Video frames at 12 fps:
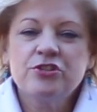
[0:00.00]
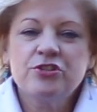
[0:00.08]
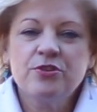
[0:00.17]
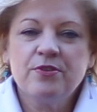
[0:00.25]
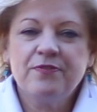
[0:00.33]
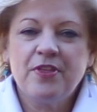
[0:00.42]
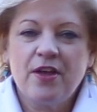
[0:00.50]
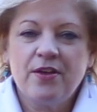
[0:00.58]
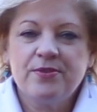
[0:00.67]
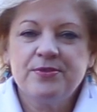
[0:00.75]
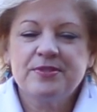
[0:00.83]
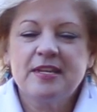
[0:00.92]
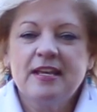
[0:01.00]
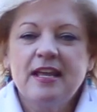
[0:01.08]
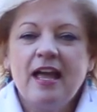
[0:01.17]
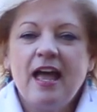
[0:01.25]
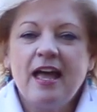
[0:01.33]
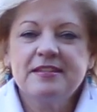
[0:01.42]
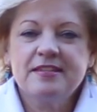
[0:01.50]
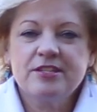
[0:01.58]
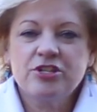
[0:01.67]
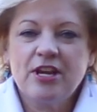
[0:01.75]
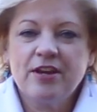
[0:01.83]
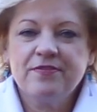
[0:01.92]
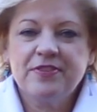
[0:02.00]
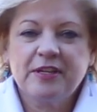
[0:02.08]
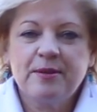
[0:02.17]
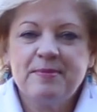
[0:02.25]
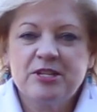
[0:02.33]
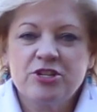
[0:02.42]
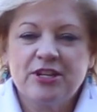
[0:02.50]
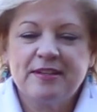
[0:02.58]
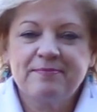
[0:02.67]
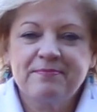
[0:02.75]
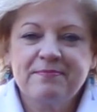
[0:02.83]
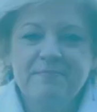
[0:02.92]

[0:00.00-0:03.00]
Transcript: 2 of those as the chair of the commission.